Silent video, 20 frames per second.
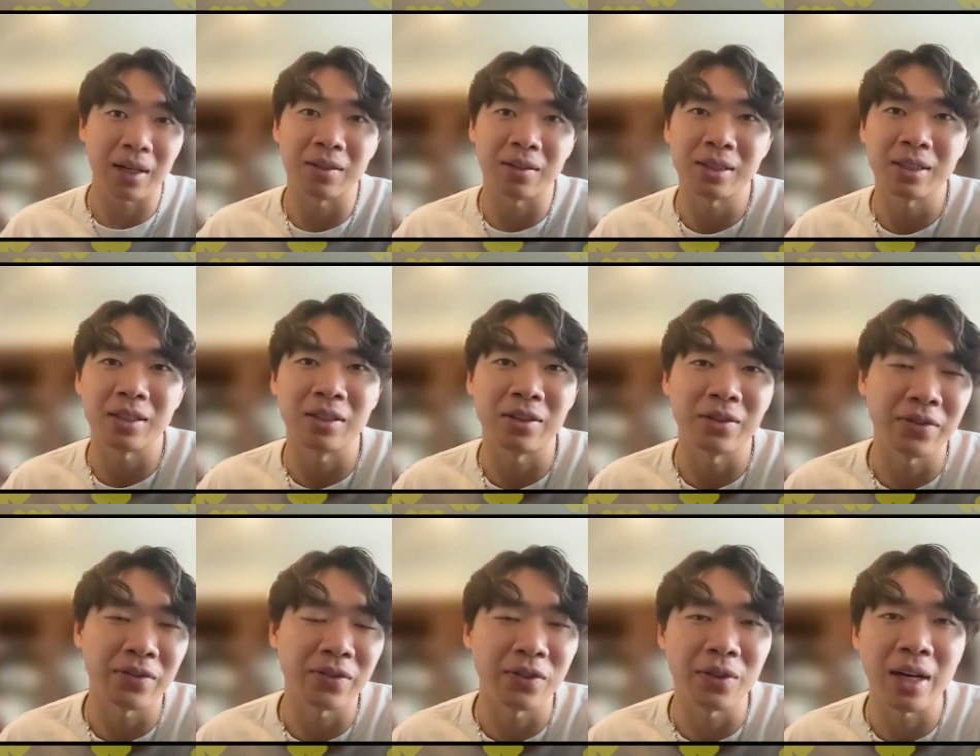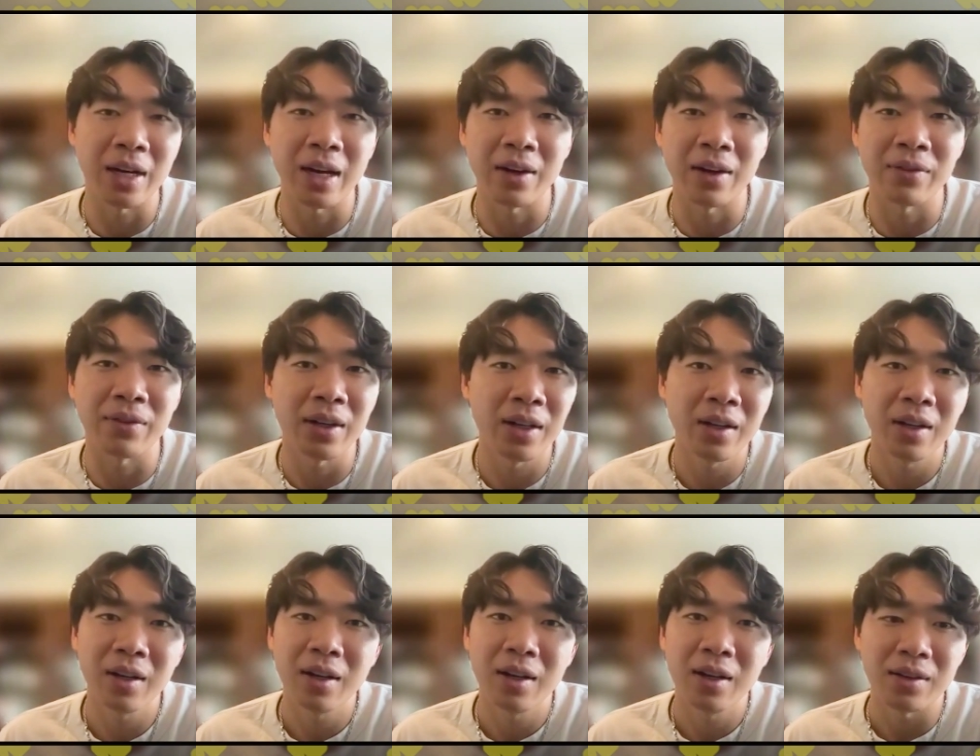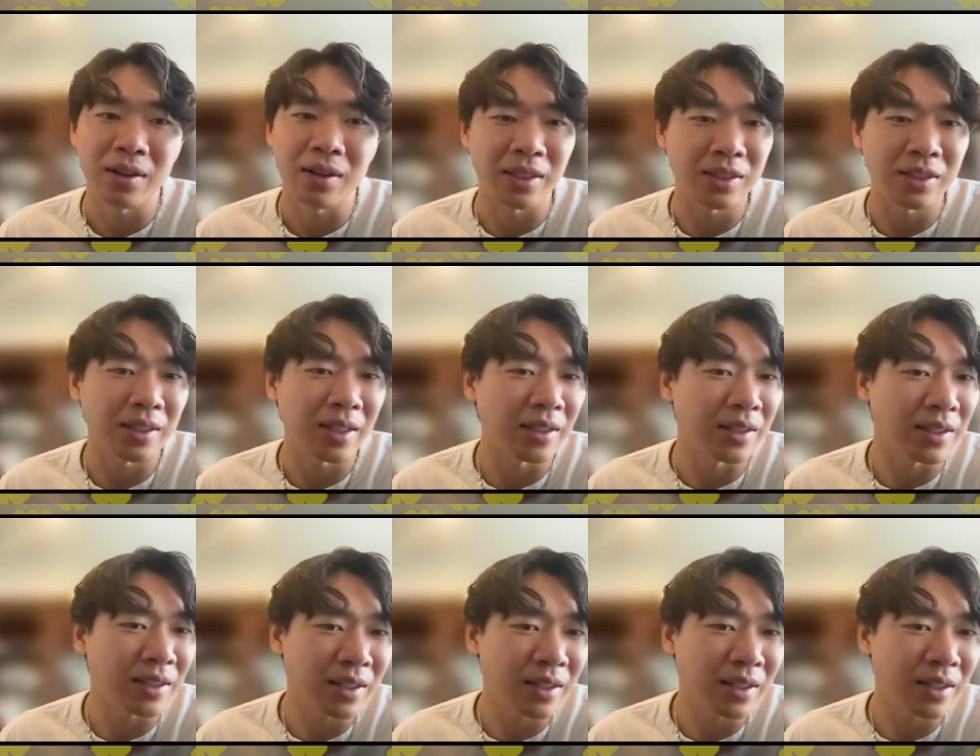So if you have links to like an